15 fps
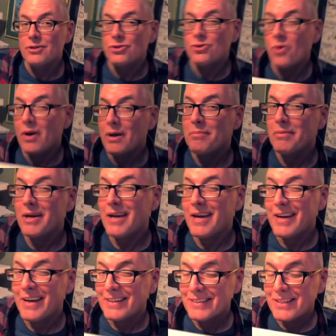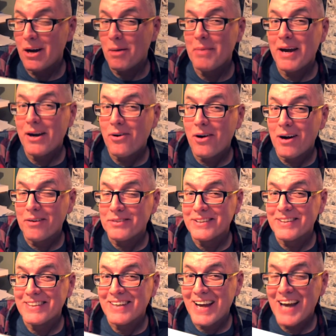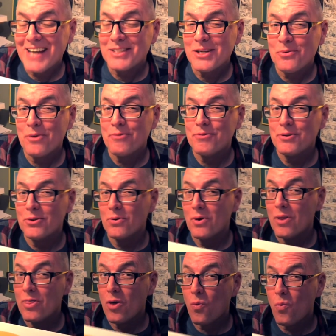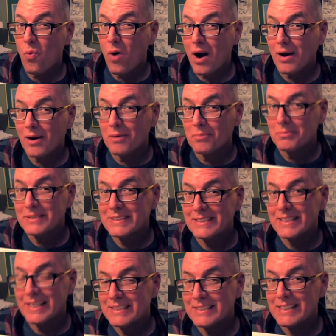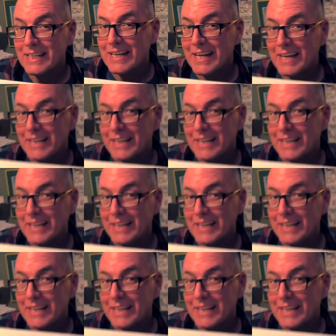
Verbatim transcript: Join me, Tom Bancroft, as I review the Wacom 16